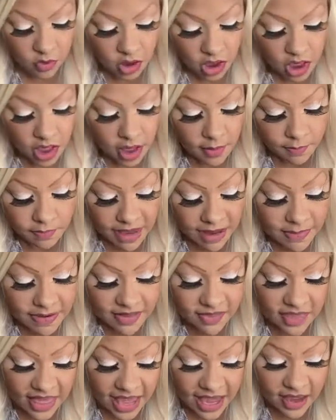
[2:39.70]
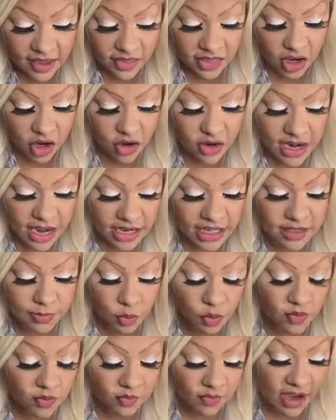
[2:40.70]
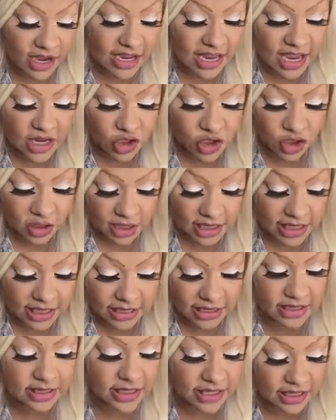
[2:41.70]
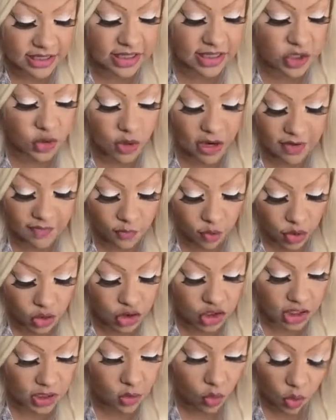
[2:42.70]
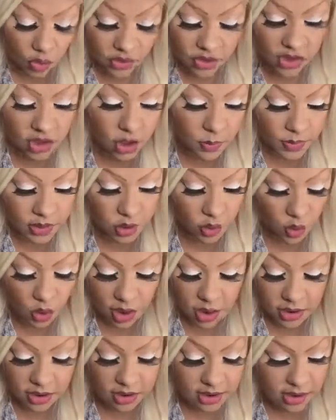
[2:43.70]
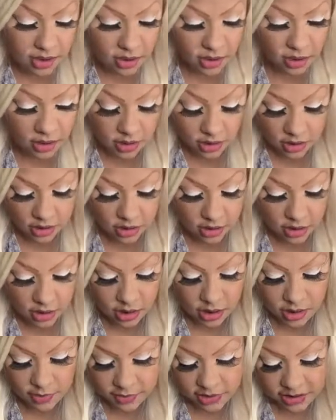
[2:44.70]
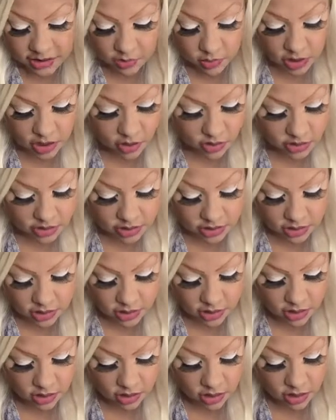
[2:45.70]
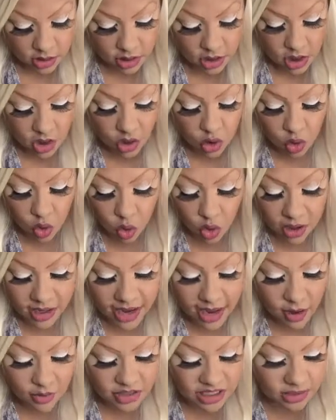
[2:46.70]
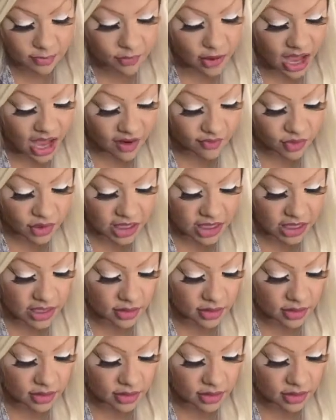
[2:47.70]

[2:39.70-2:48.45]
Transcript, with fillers: Maybe they their next move financially is, is this great fortune, or this could be yours. Let me see what else. Courthouse and poverty.